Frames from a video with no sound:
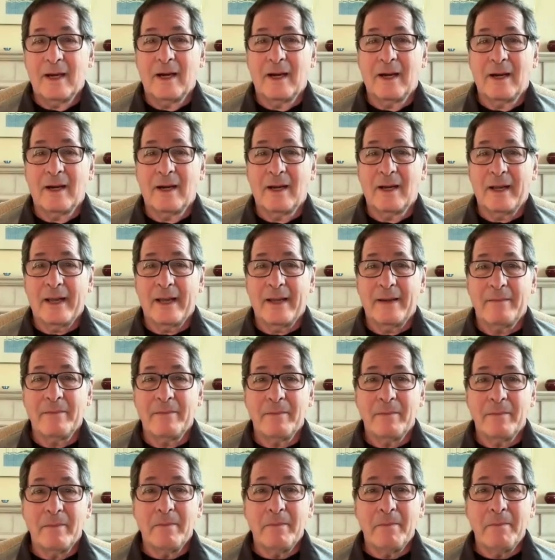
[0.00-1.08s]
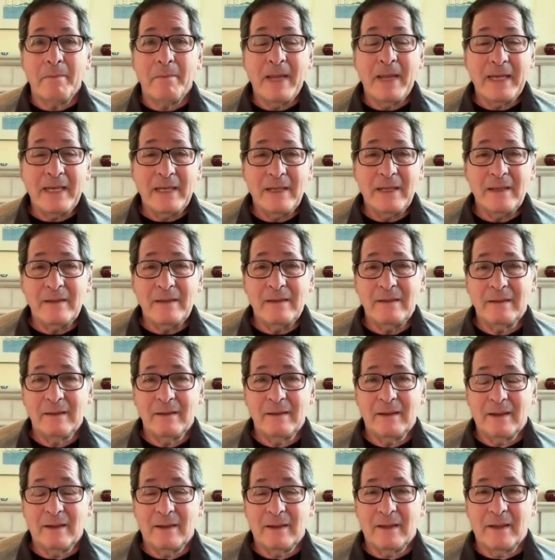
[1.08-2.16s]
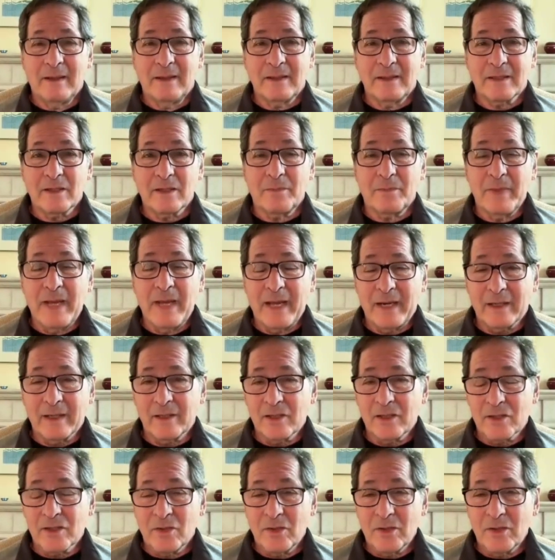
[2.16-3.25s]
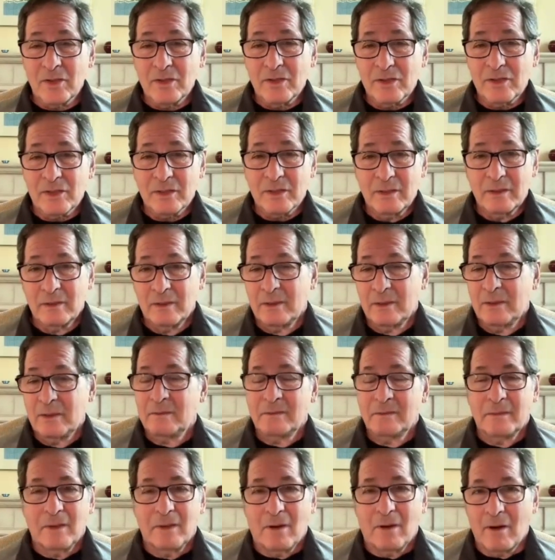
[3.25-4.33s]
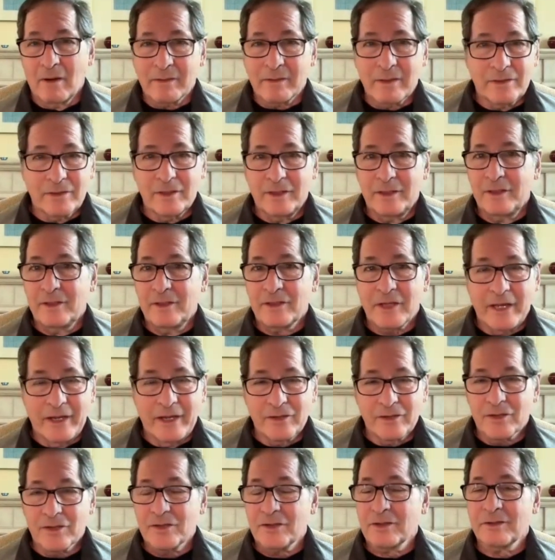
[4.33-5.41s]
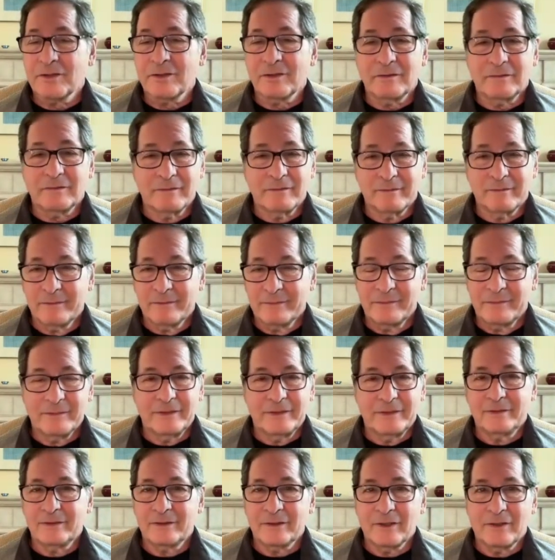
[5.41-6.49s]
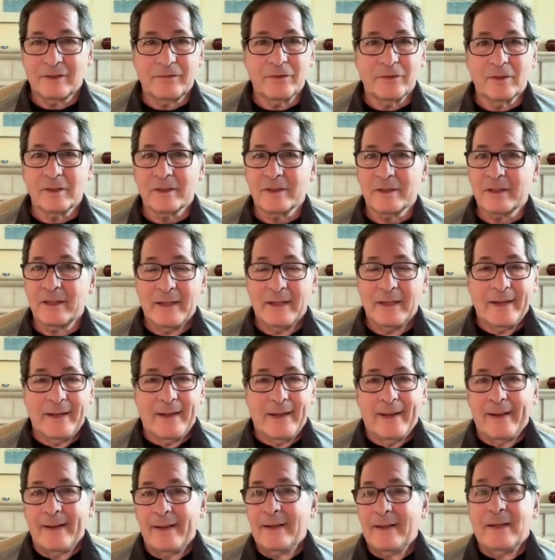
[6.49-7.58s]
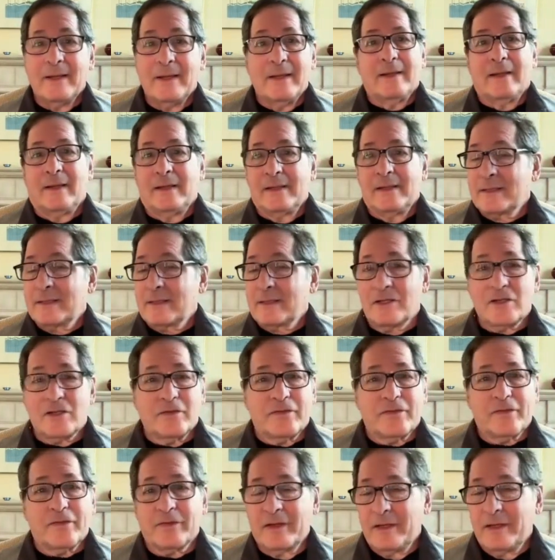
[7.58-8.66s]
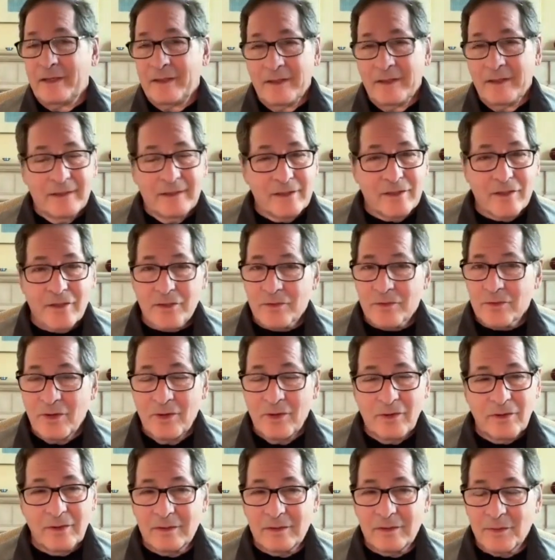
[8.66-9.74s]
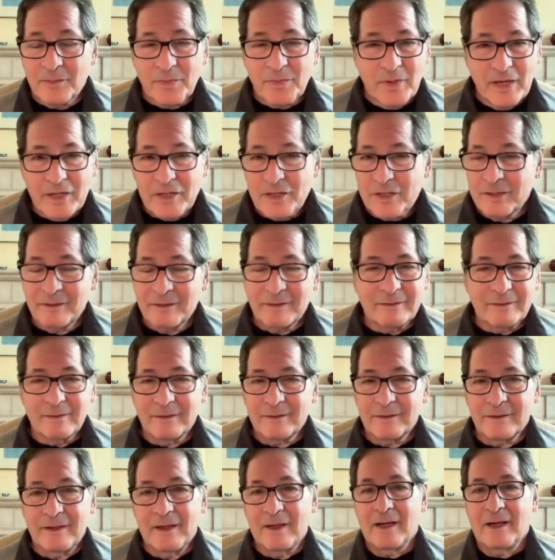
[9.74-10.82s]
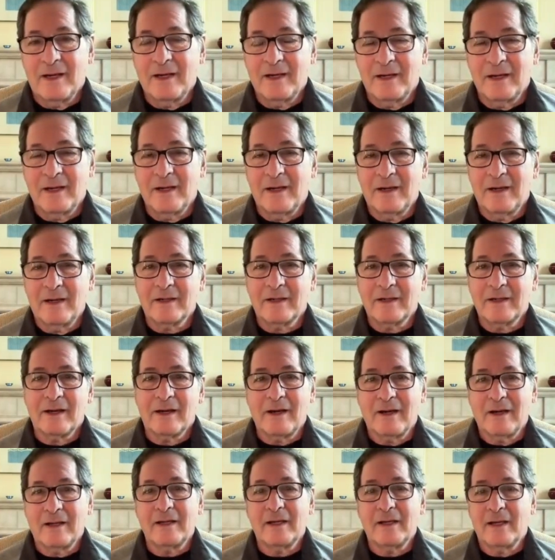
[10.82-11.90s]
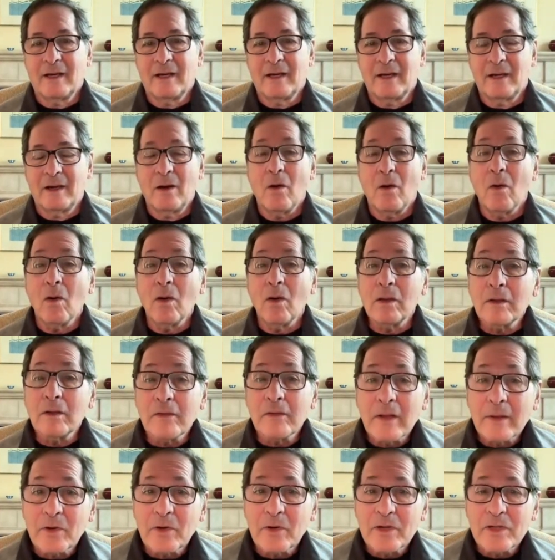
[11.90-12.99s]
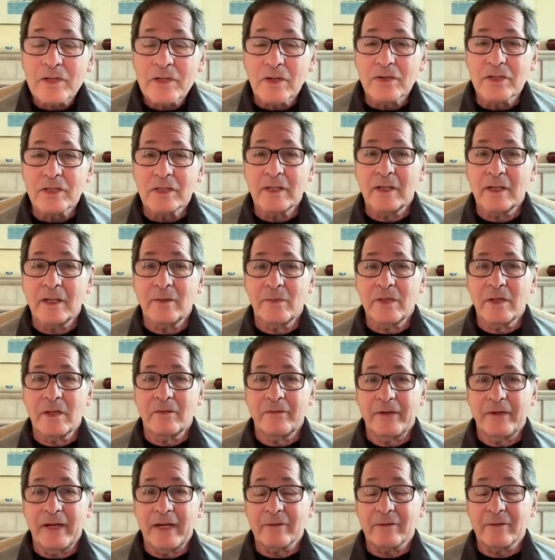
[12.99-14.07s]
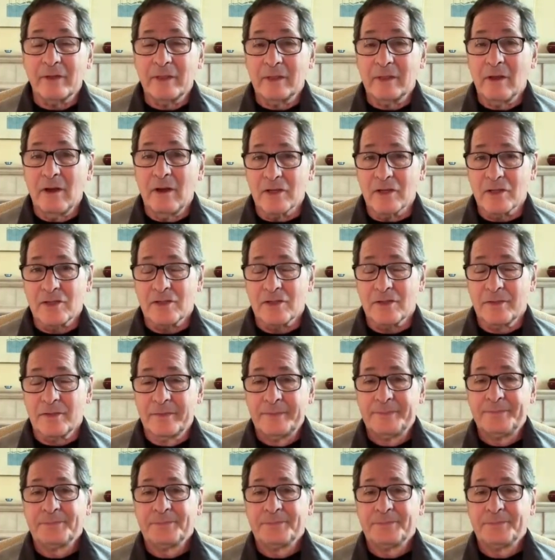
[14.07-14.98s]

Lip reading: and many somatic disorders, heart disease, cancer, so forth, schizophrenia, stroke, depression, on and on, all of them are associated with olfactory loss.